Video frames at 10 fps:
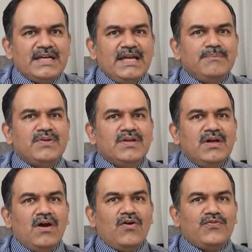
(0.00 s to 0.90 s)
types
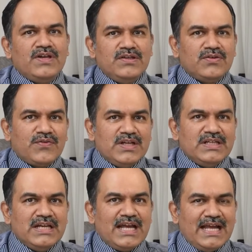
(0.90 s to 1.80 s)
of
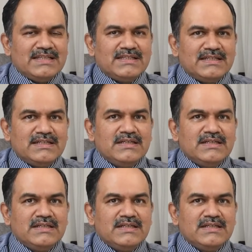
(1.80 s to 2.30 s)
esophageal cancer.